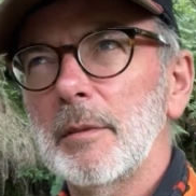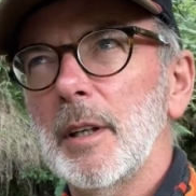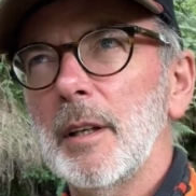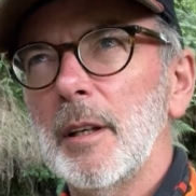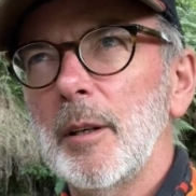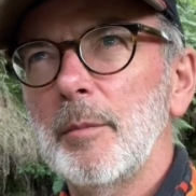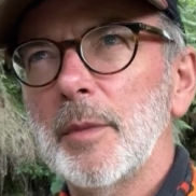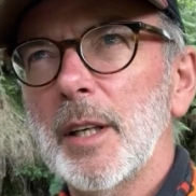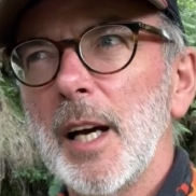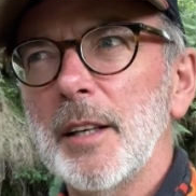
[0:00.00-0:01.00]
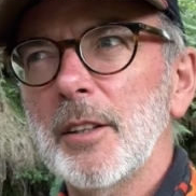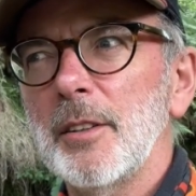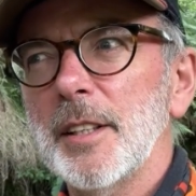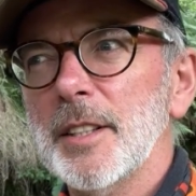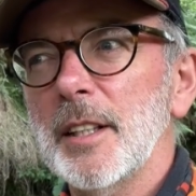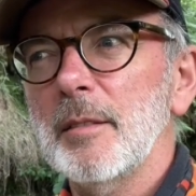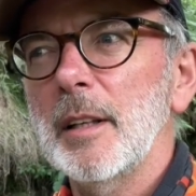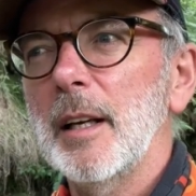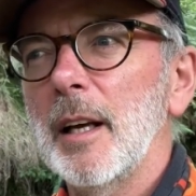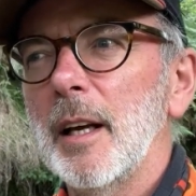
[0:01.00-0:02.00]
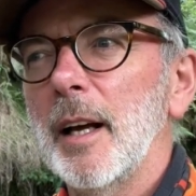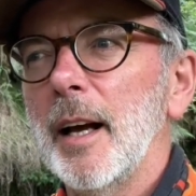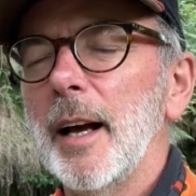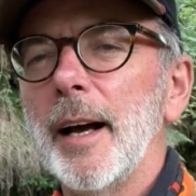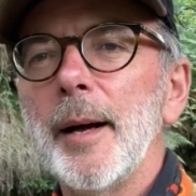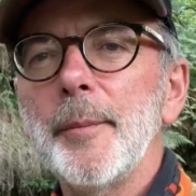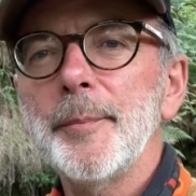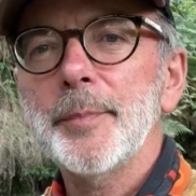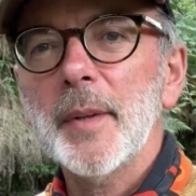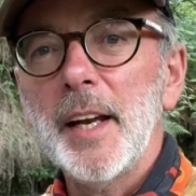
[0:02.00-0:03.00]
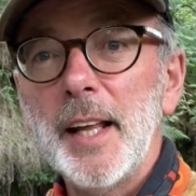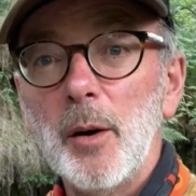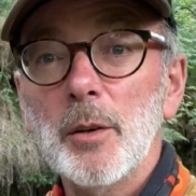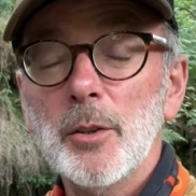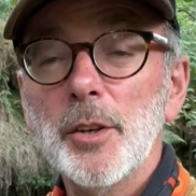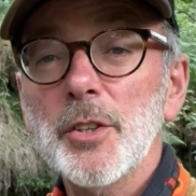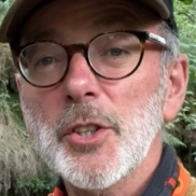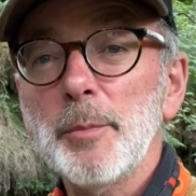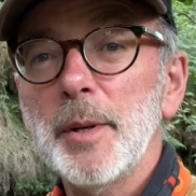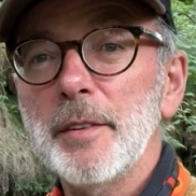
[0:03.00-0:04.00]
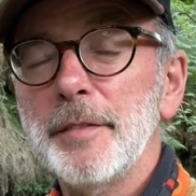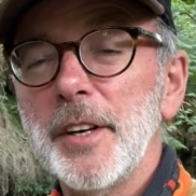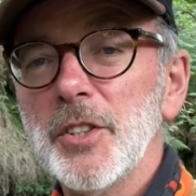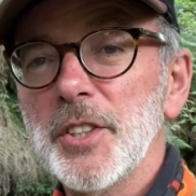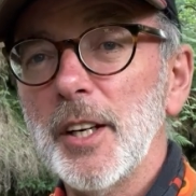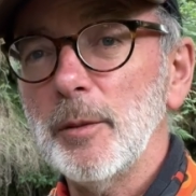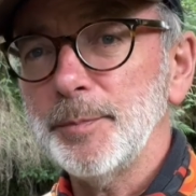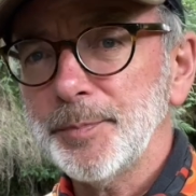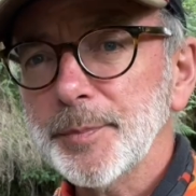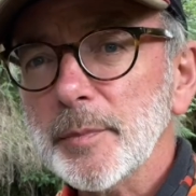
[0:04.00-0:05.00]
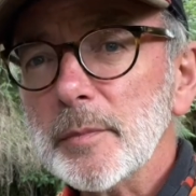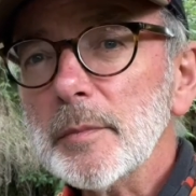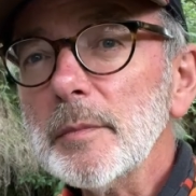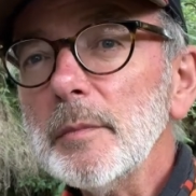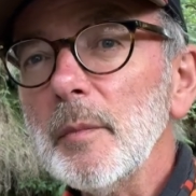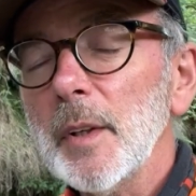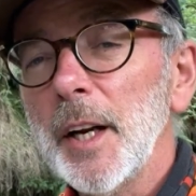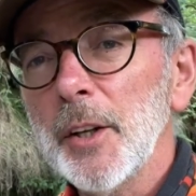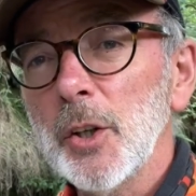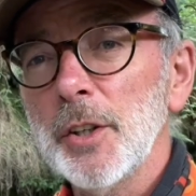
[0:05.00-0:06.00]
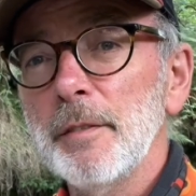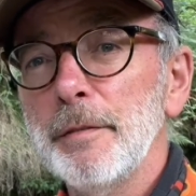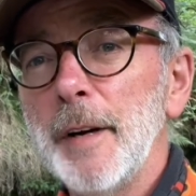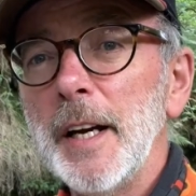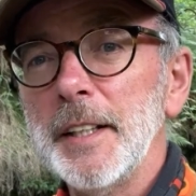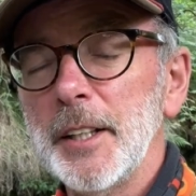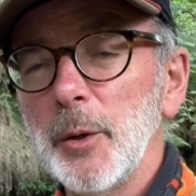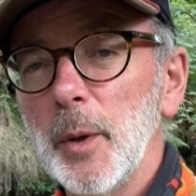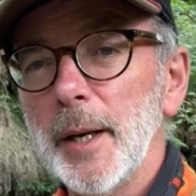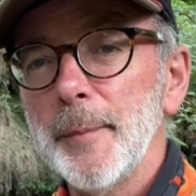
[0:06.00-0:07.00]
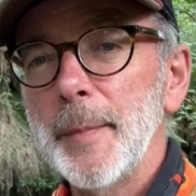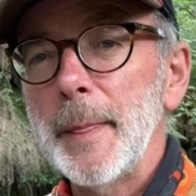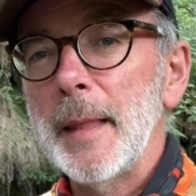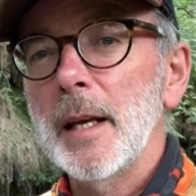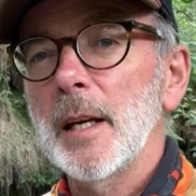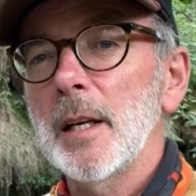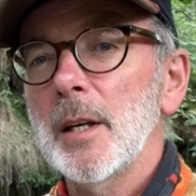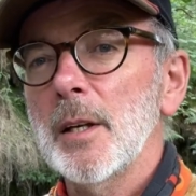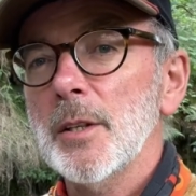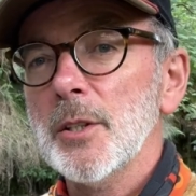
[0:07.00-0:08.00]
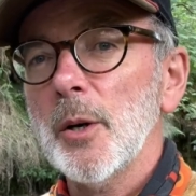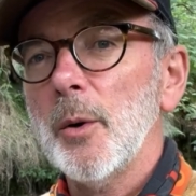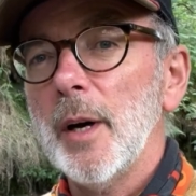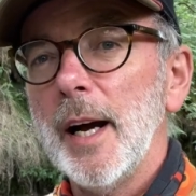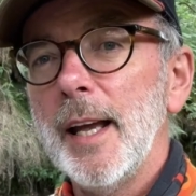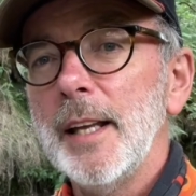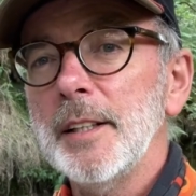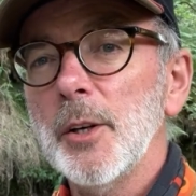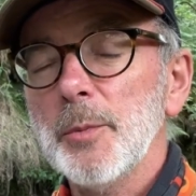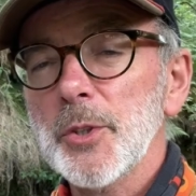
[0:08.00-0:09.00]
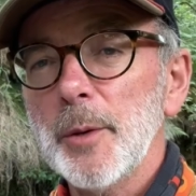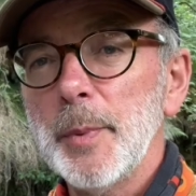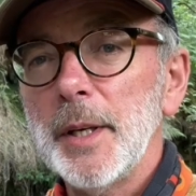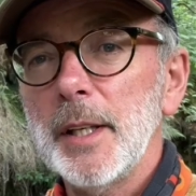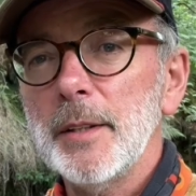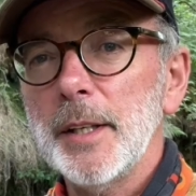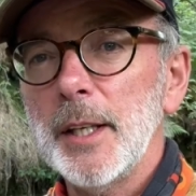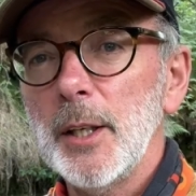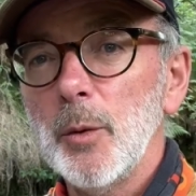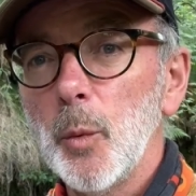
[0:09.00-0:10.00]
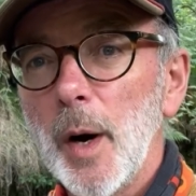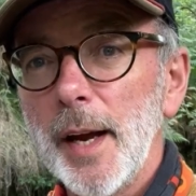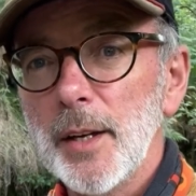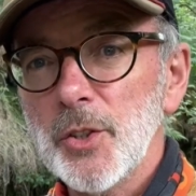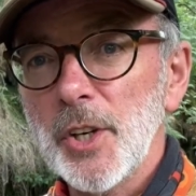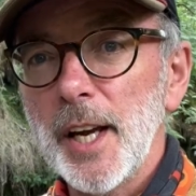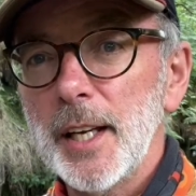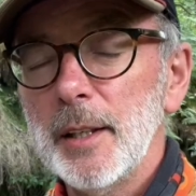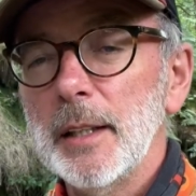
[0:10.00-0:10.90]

Cardigan, is it? Anyhow, I'm going to stop in the finish town, and I couldn't find anywhere. So I ended up stopping in the YHA